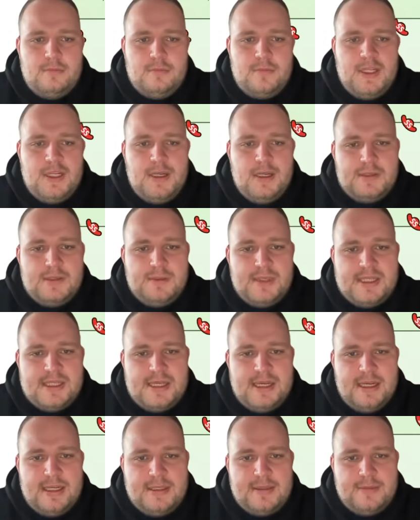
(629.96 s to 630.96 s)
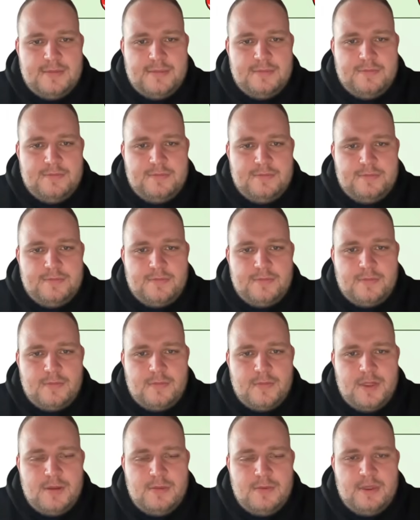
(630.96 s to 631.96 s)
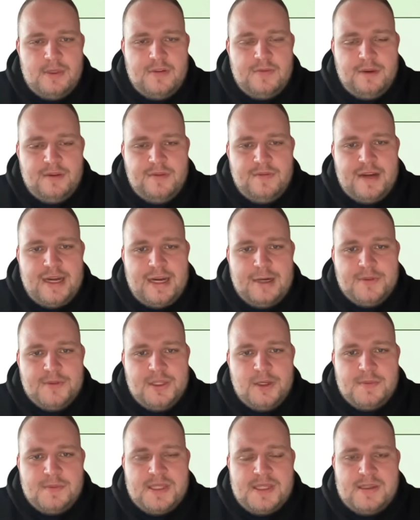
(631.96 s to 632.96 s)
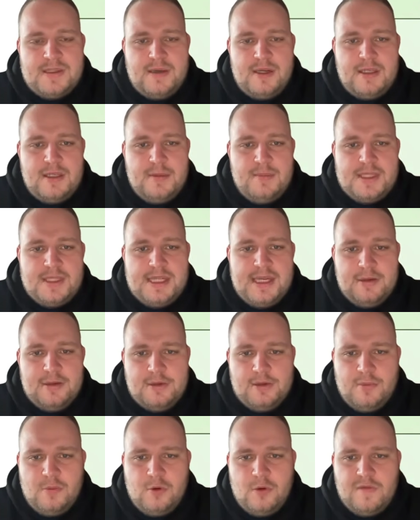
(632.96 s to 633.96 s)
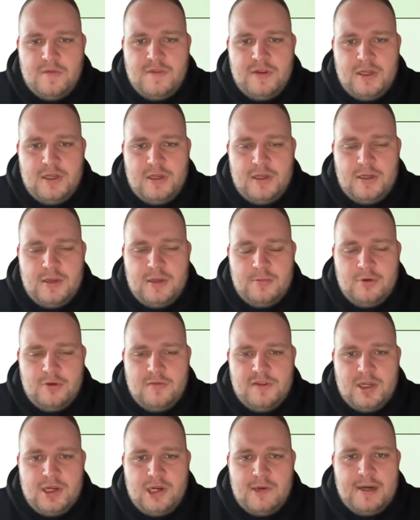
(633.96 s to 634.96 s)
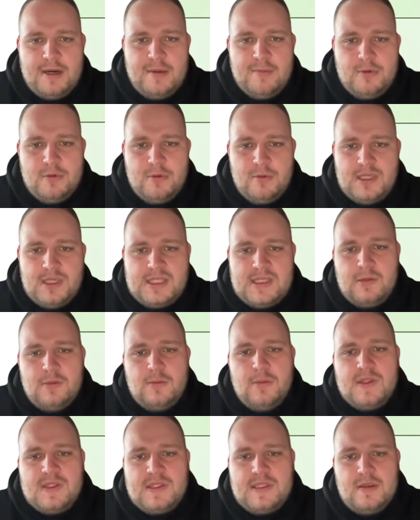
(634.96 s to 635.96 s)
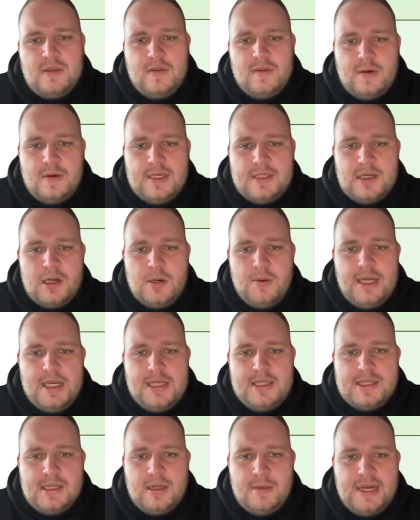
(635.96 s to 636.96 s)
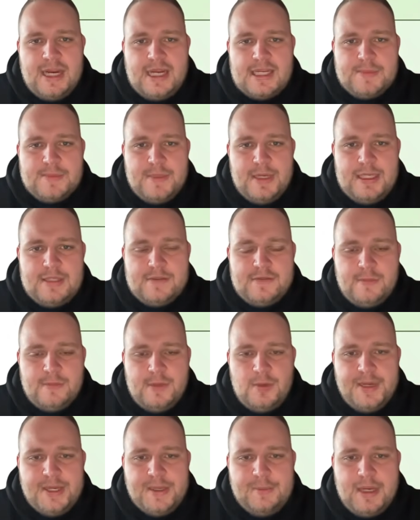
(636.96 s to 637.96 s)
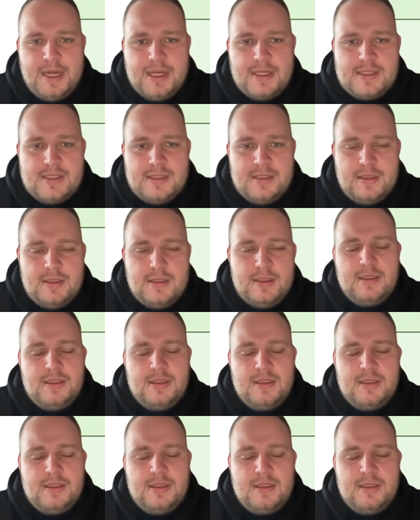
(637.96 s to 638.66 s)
And as we said, if we found the opposite side number 10 on a more of a direct ball, we still wanted threats going into the backspace from our wing backs and